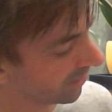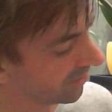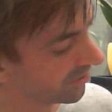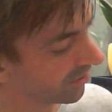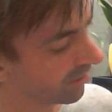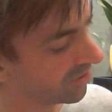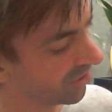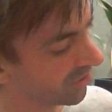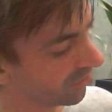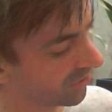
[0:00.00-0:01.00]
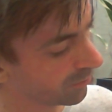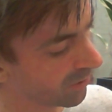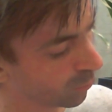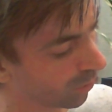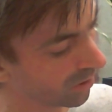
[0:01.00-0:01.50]
These are the greatest of
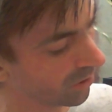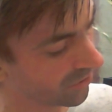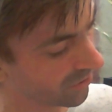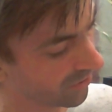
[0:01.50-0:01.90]
Sigmar's warriors.